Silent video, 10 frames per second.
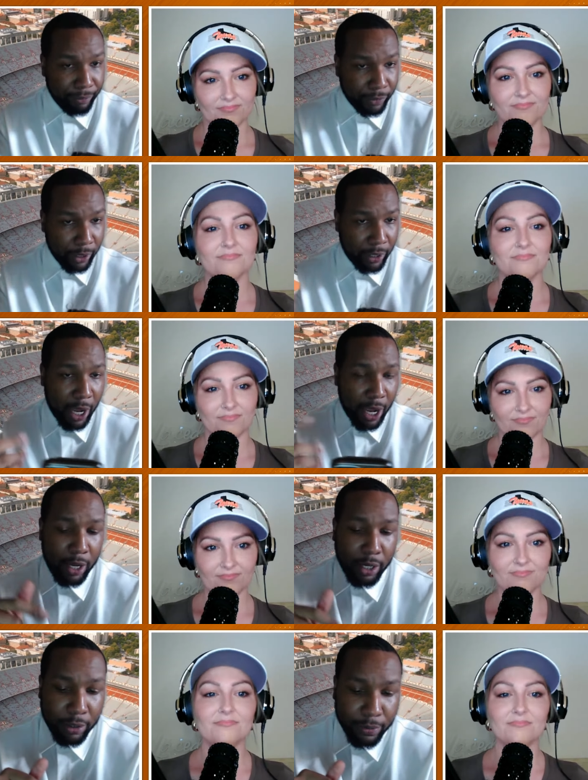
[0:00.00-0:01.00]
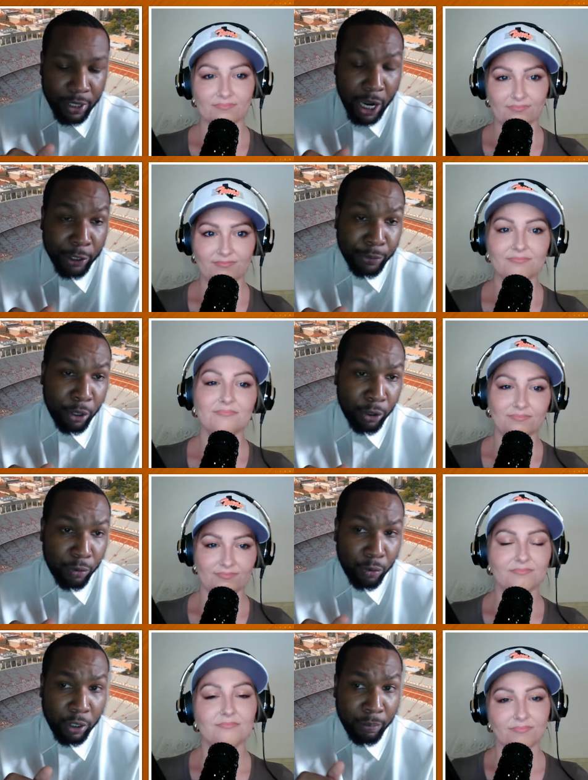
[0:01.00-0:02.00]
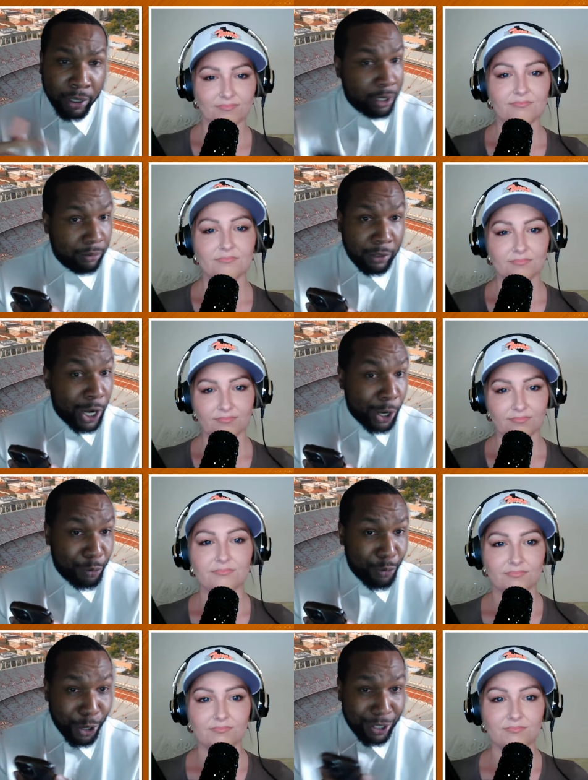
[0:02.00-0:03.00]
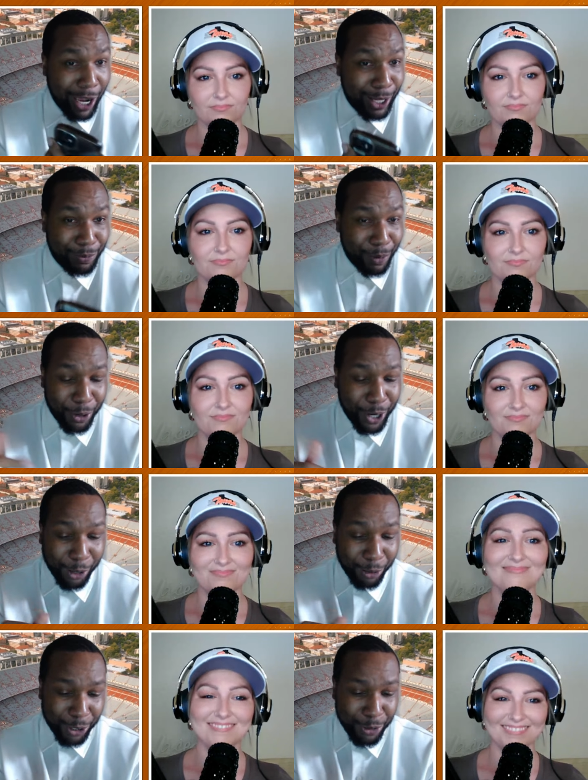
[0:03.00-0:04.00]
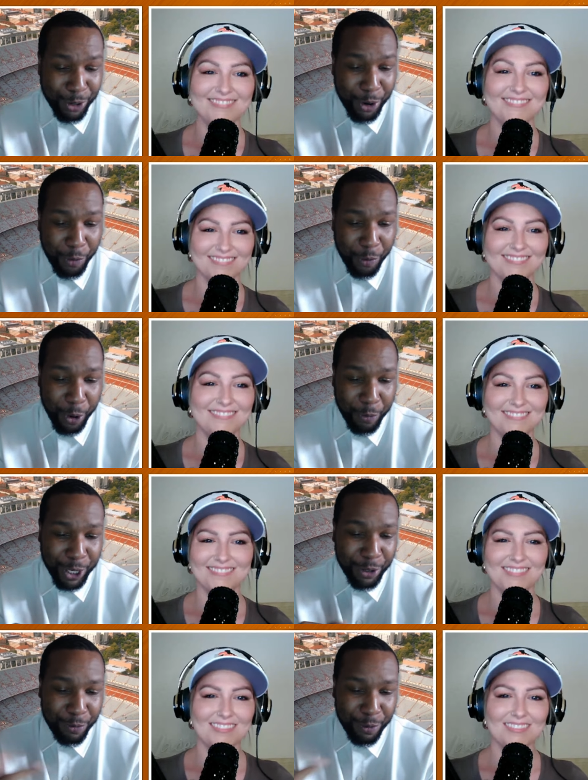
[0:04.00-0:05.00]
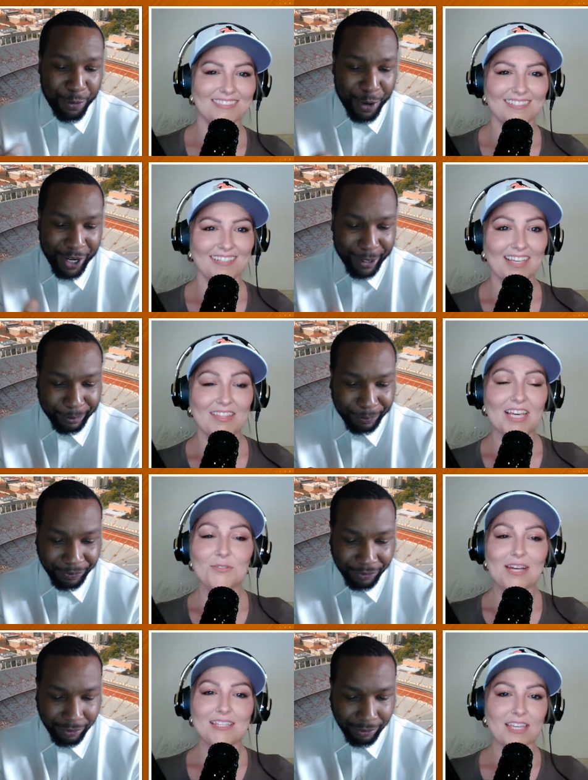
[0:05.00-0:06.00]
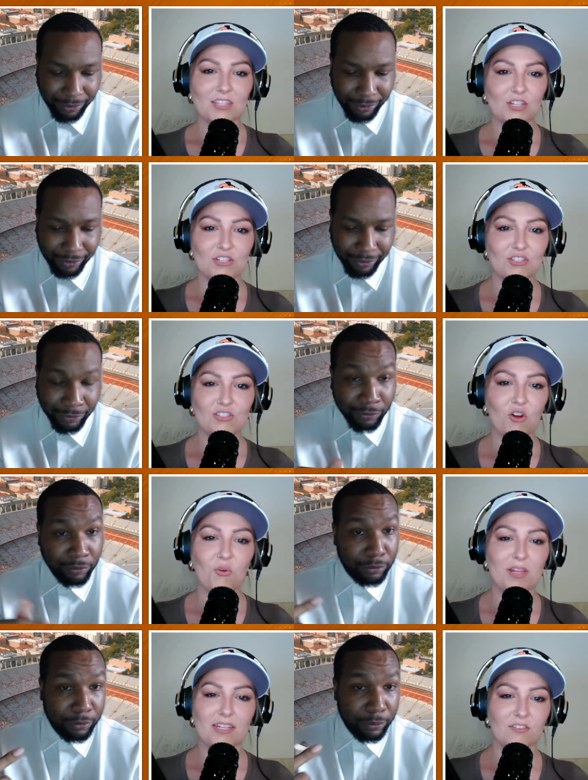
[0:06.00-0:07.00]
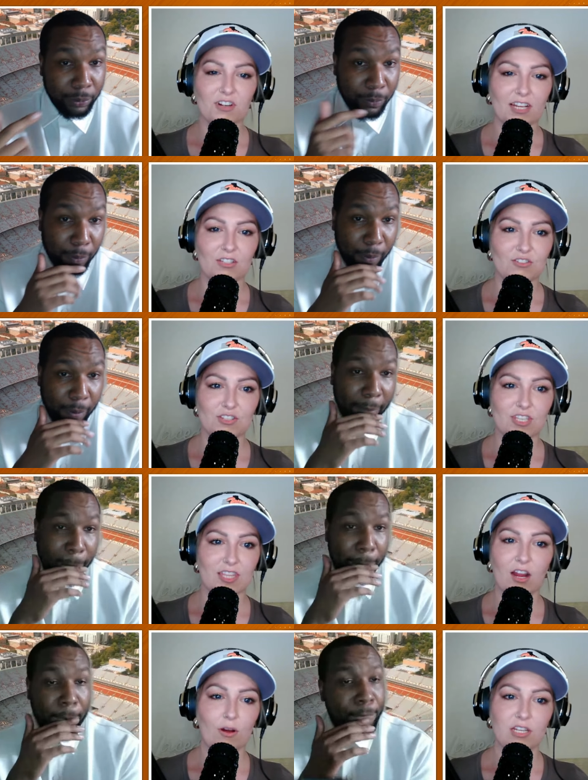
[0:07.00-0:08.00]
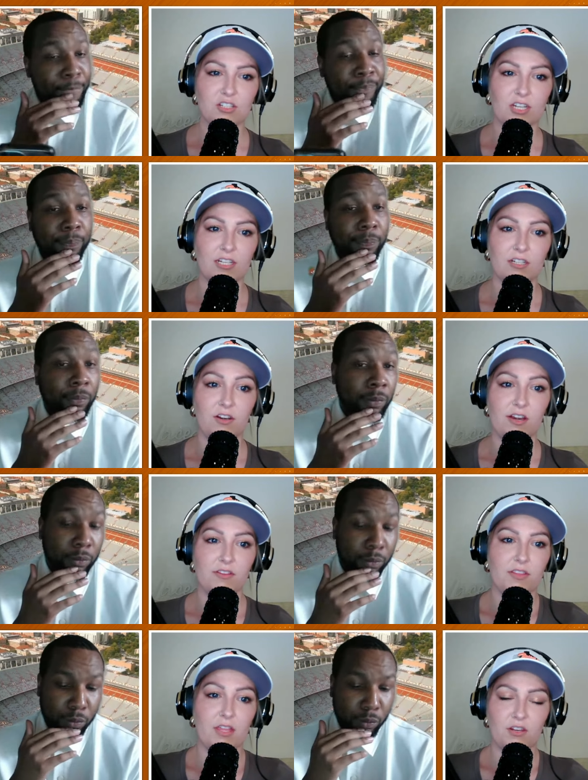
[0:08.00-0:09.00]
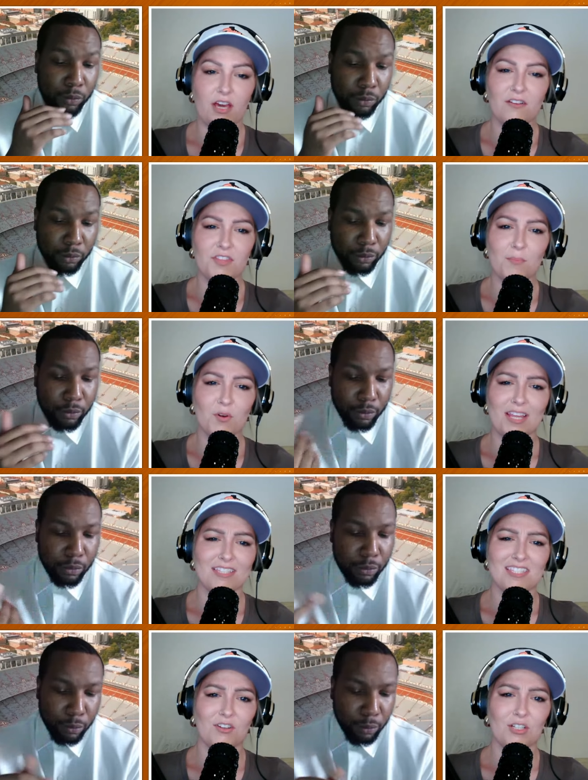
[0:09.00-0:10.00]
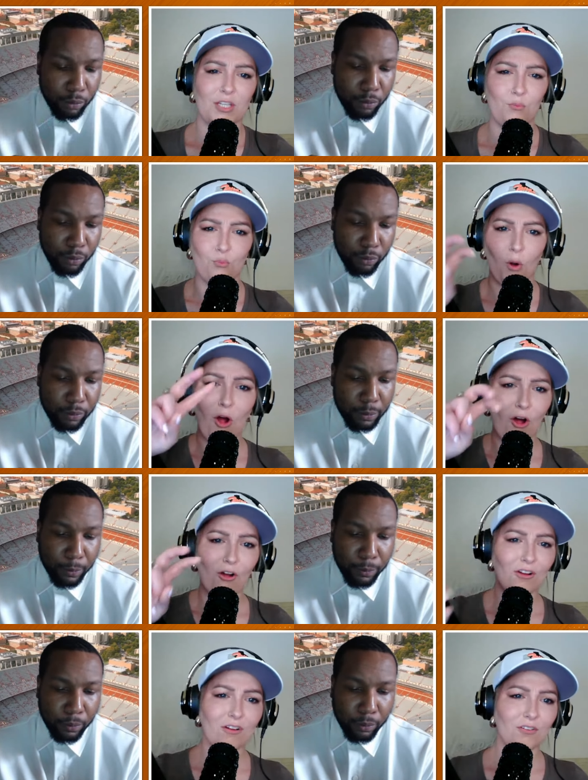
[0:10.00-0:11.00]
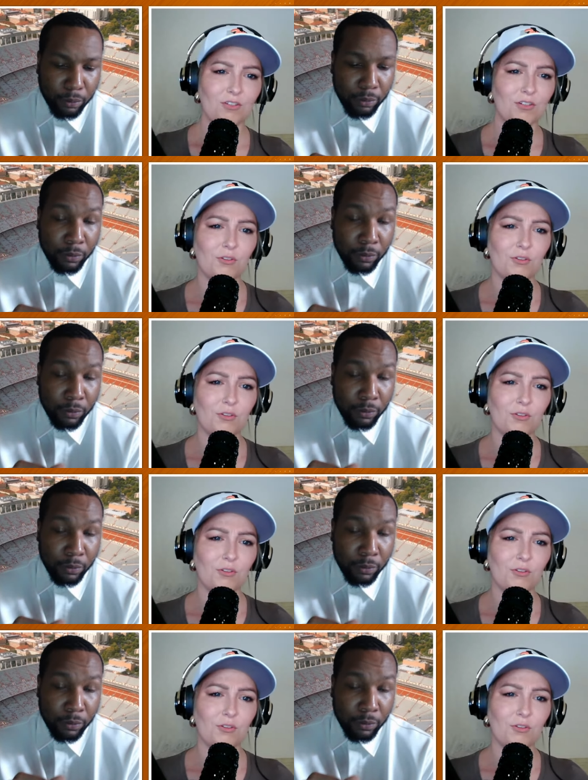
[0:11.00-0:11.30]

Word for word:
Speaker 1: that Silas Bolden would. But DeAndre Moore, Silas Bolden, I don't think you could go wrong with either one, right?
Speaker 2: That's why I said there's so many different answers to that question, and none of them are necessarily wrong. You know,